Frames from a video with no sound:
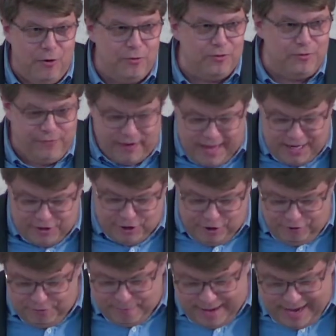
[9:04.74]
bones, flesh
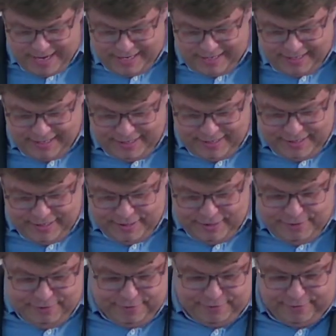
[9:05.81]
of my
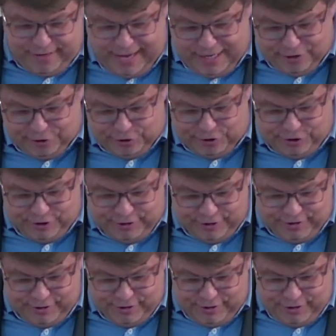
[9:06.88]
flesh.
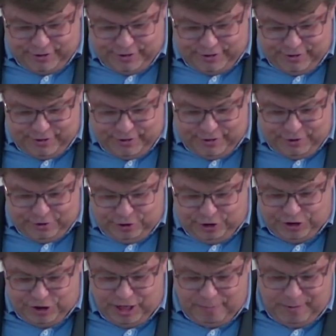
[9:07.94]

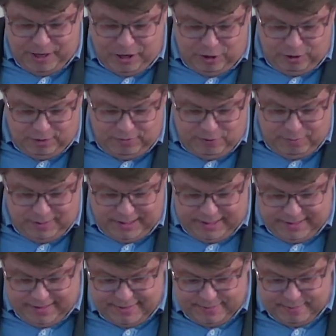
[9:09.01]
She shall be called
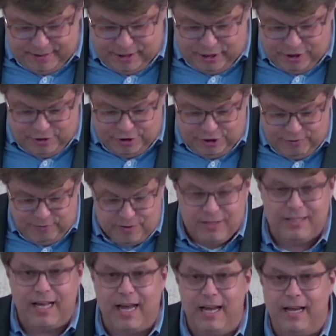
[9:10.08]
woman because she
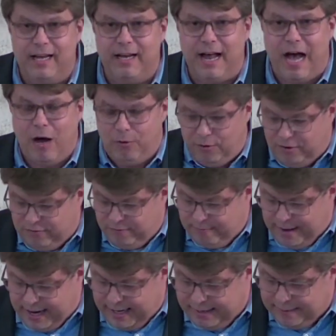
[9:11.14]
was taken out of
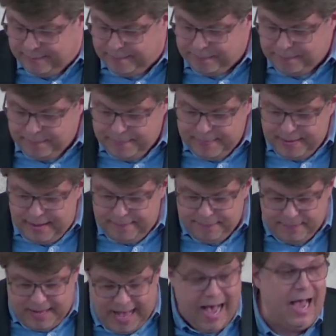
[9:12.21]
man.
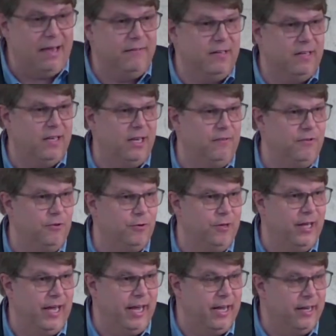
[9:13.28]
I will give you
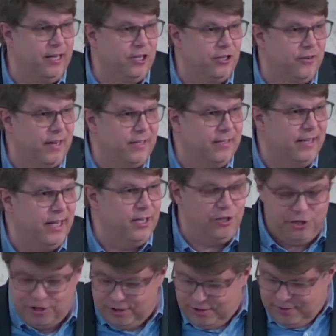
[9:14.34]
the English
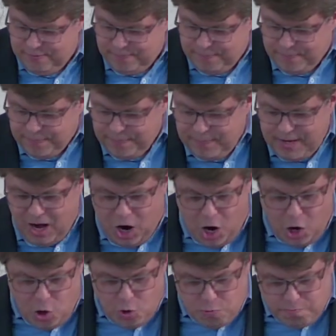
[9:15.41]
translation.
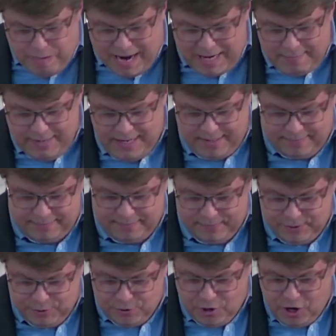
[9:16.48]
Oh, baby,
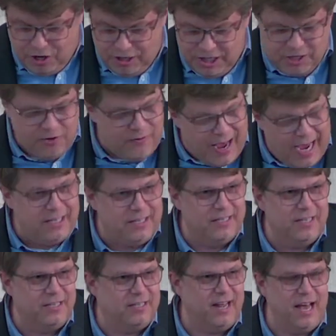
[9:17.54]
you got it right
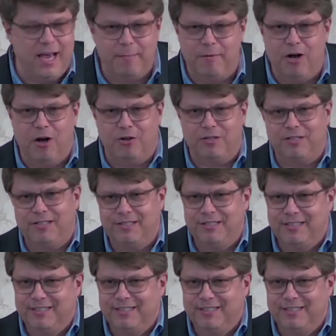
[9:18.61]
this time, God.